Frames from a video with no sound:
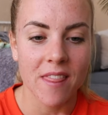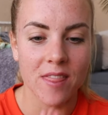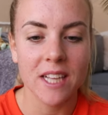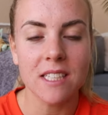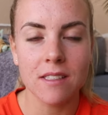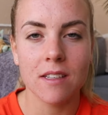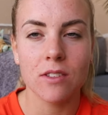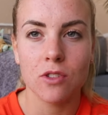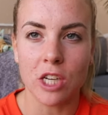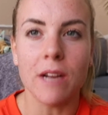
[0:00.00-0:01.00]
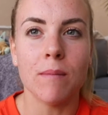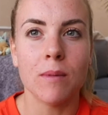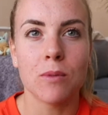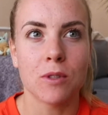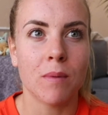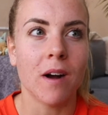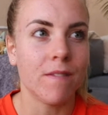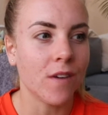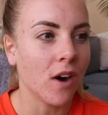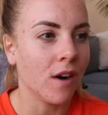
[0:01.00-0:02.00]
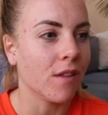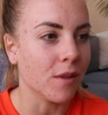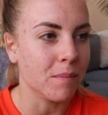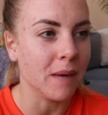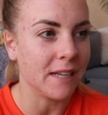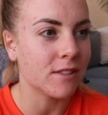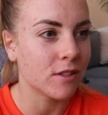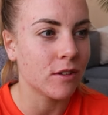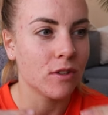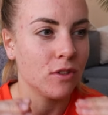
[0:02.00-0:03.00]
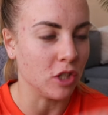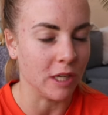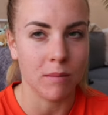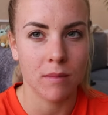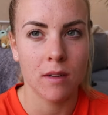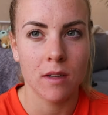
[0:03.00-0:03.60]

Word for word: This gym was by far the best gym